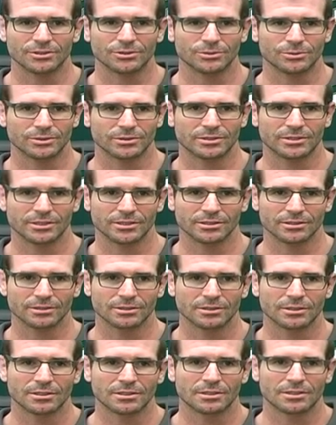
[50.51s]
who was here
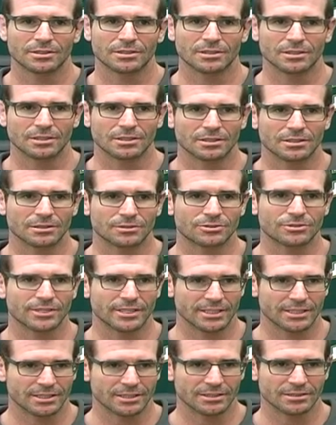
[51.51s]

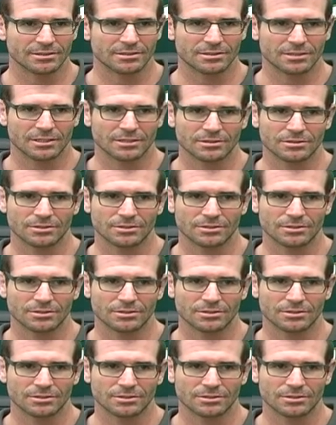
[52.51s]
training and such.